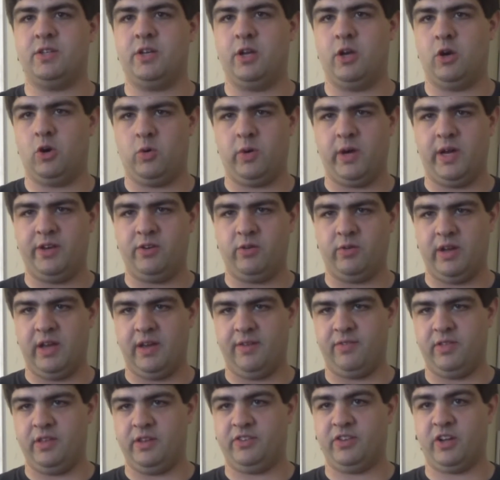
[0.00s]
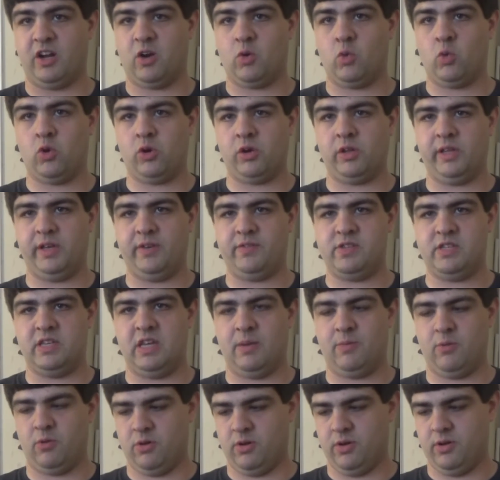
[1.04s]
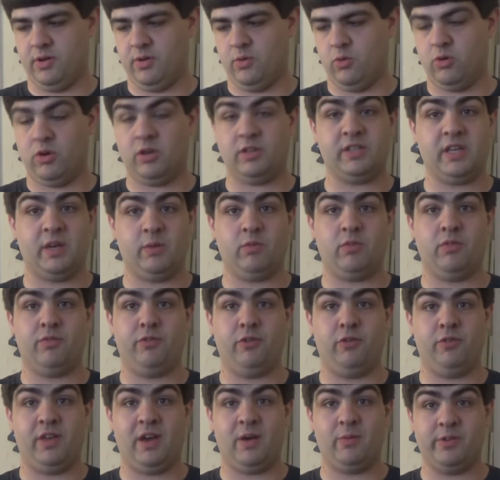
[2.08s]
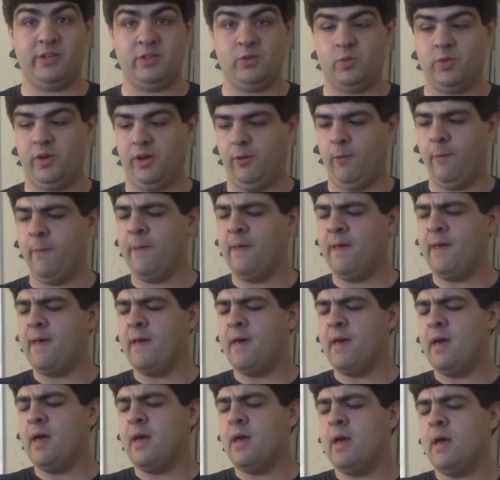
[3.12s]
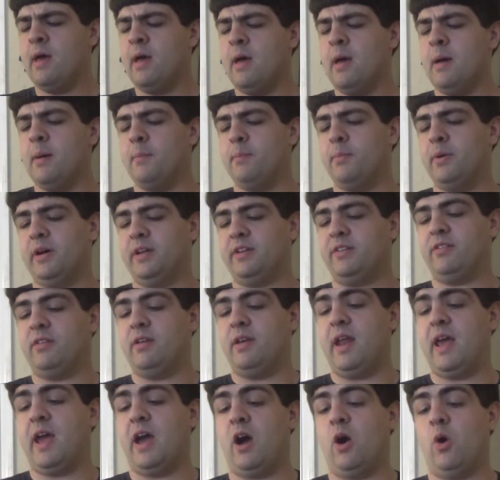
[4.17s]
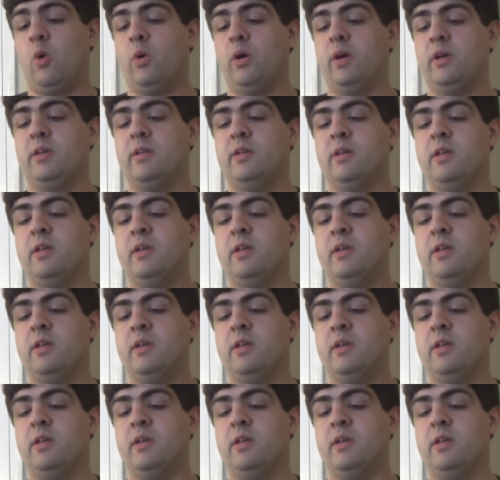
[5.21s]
no, I don't have the entire War Glaive saber, or else I would review that one as well. But now,